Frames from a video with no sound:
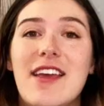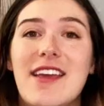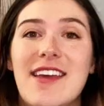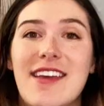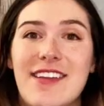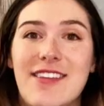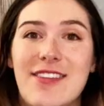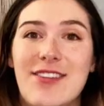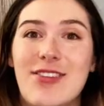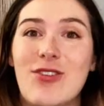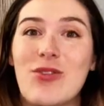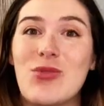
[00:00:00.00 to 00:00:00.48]

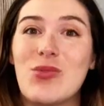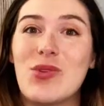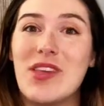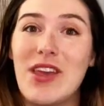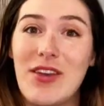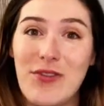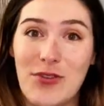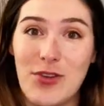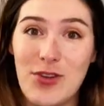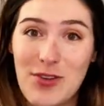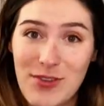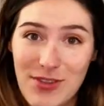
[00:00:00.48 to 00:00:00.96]
And so
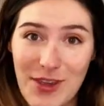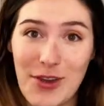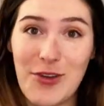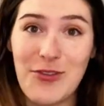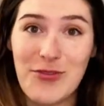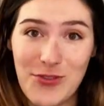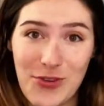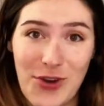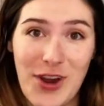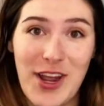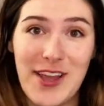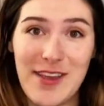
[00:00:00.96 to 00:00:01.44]
give
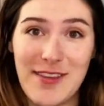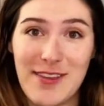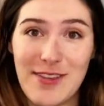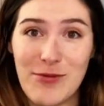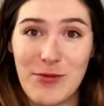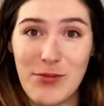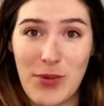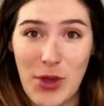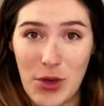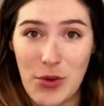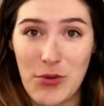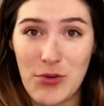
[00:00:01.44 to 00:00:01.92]
yourself grace
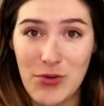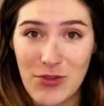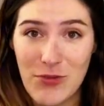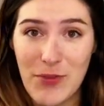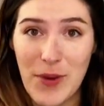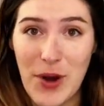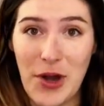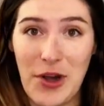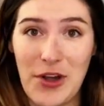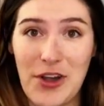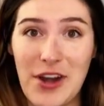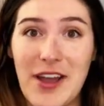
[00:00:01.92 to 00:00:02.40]

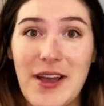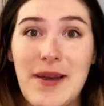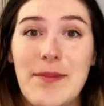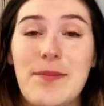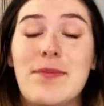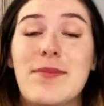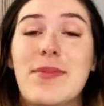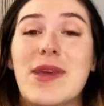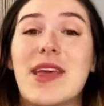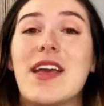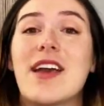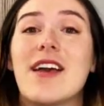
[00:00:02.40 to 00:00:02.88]

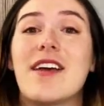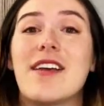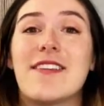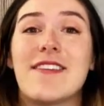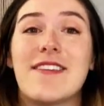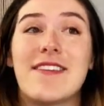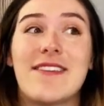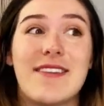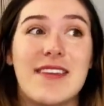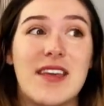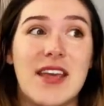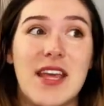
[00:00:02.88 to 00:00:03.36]
postpartum
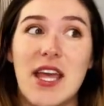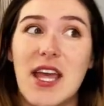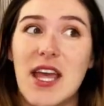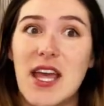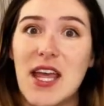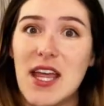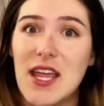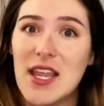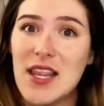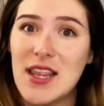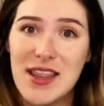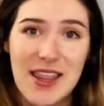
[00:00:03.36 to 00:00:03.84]
because
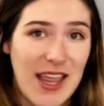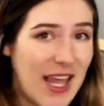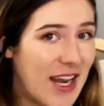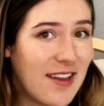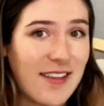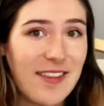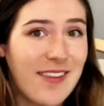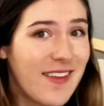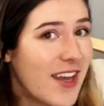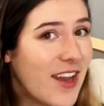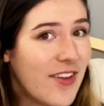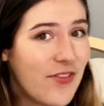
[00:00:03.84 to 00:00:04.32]
that
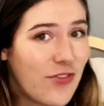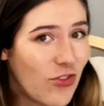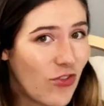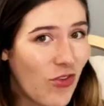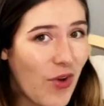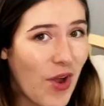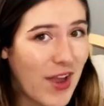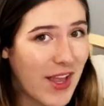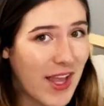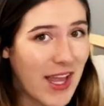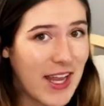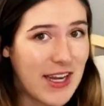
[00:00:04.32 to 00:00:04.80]
is enough to
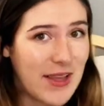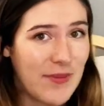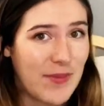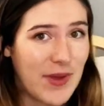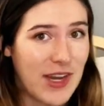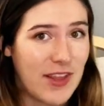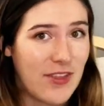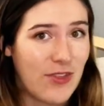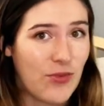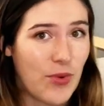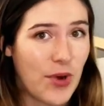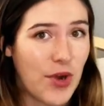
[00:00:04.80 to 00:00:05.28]
rock
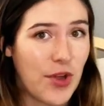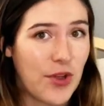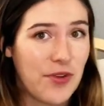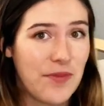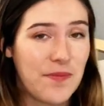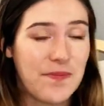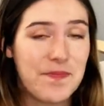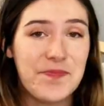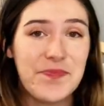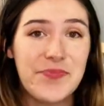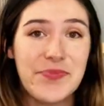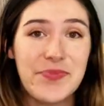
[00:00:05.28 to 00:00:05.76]
anybody's world.
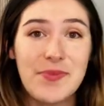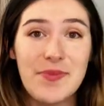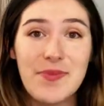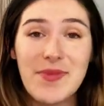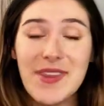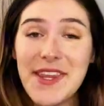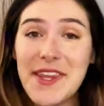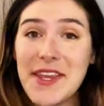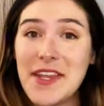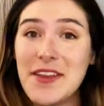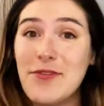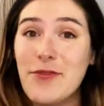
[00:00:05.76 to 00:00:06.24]

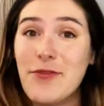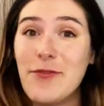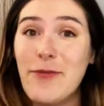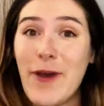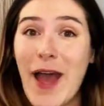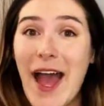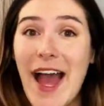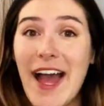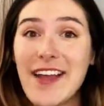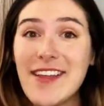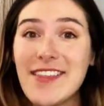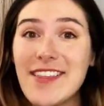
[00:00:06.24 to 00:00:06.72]
In
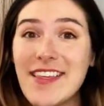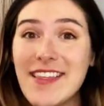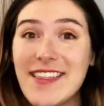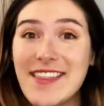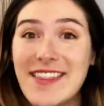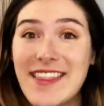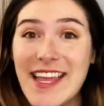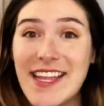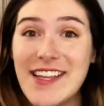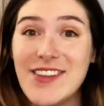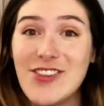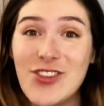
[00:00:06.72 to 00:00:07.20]
fact,
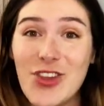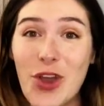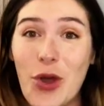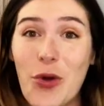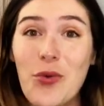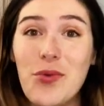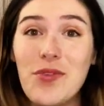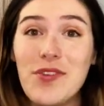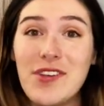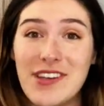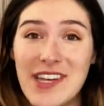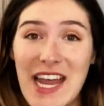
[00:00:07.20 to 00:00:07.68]
they
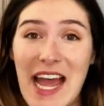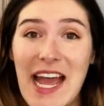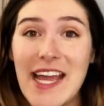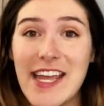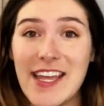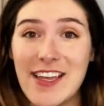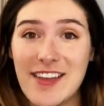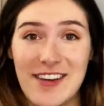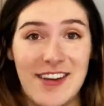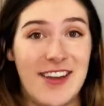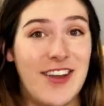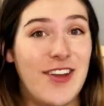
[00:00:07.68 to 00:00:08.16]
don't
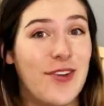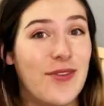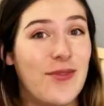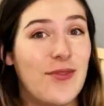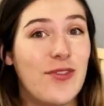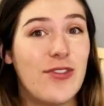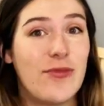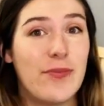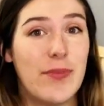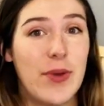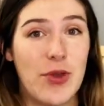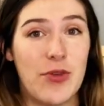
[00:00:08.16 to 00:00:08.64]

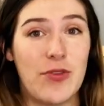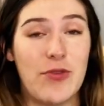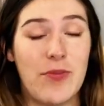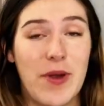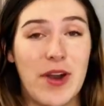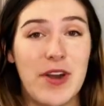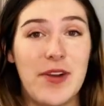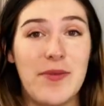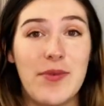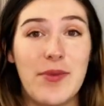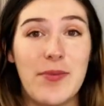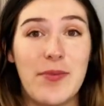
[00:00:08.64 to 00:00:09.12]
diagnose
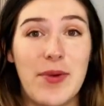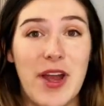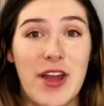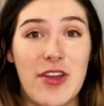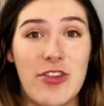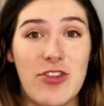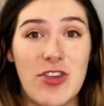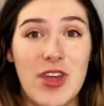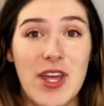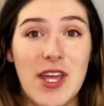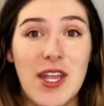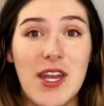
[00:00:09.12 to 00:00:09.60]
postpartum
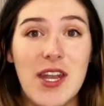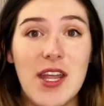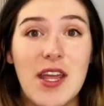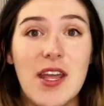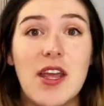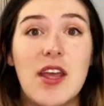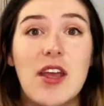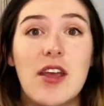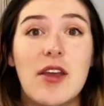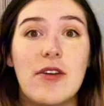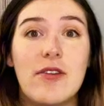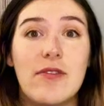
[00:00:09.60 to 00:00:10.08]

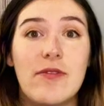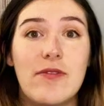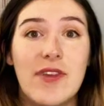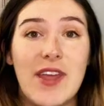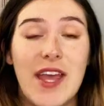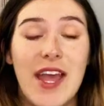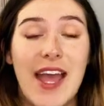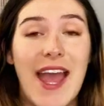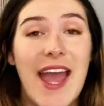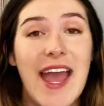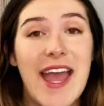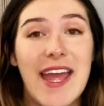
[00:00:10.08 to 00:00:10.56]
depression
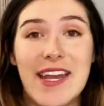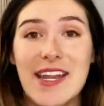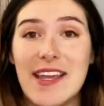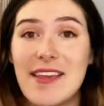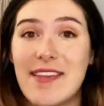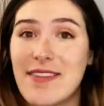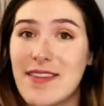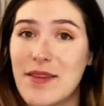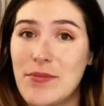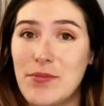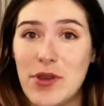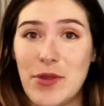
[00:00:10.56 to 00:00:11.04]
via any
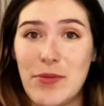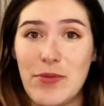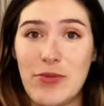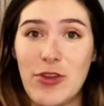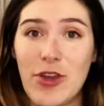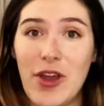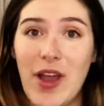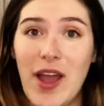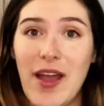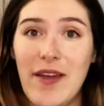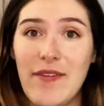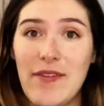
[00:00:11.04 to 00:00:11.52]
symptoms
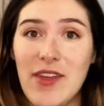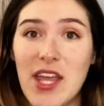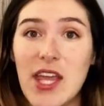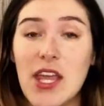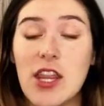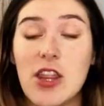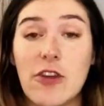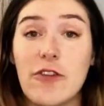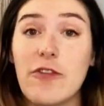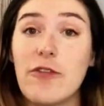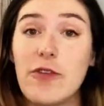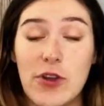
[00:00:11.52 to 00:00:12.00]
you're having
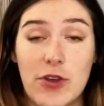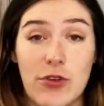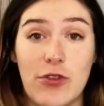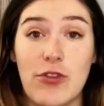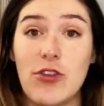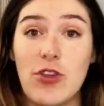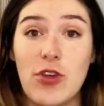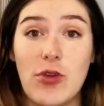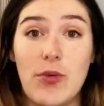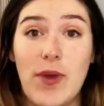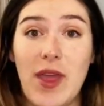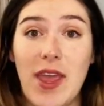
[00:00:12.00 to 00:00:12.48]
in the
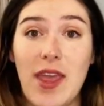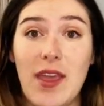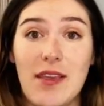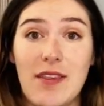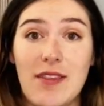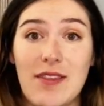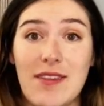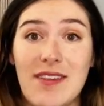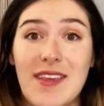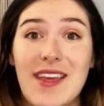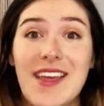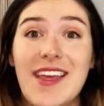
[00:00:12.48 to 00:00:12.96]
first 2
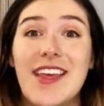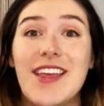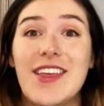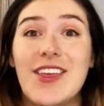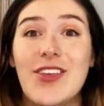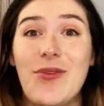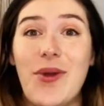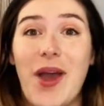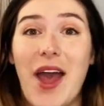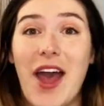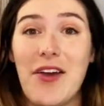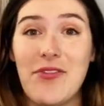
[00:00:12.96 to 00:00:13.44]
weeks.
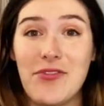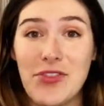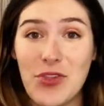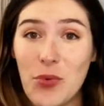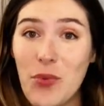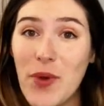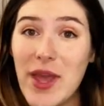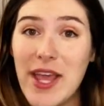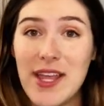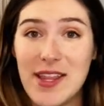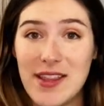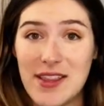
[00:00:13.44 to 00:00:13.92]
You have to
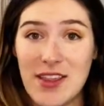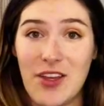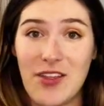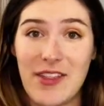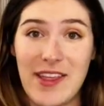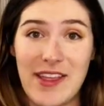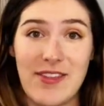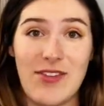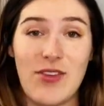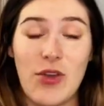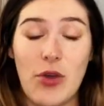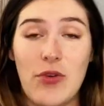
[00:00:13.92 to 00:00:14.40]
wait until
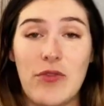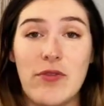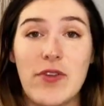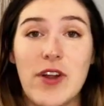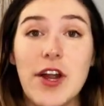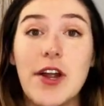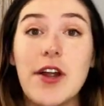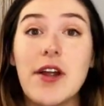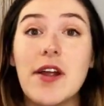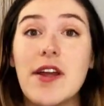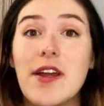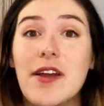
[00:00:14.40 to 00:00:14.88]
that's
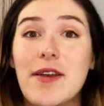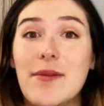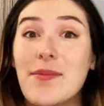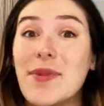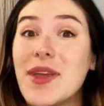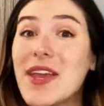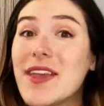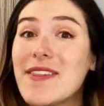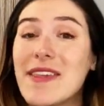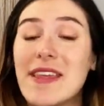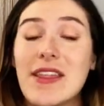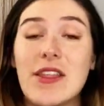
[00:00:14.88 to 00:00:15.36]
over
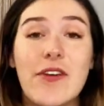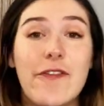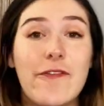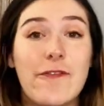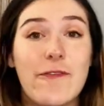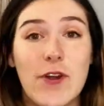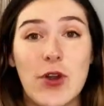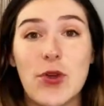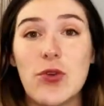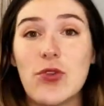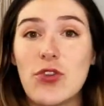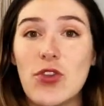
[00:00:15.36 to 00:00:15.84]
because in the
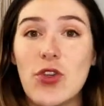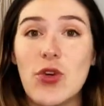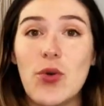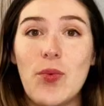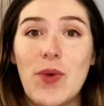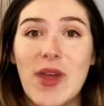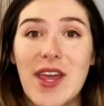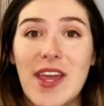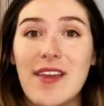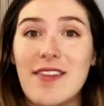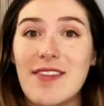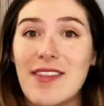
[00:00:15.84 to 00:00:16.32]
first 2
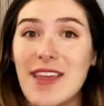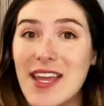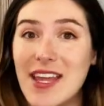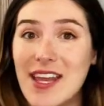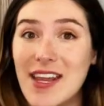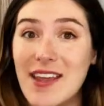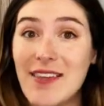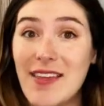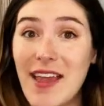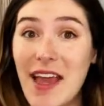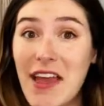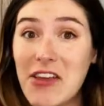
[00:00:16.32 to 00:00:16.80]
weeks, it
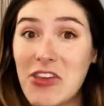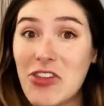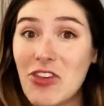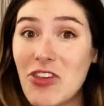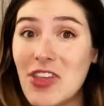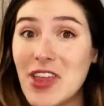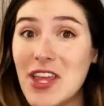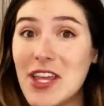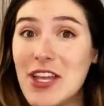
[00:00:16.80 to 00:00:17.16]
is actually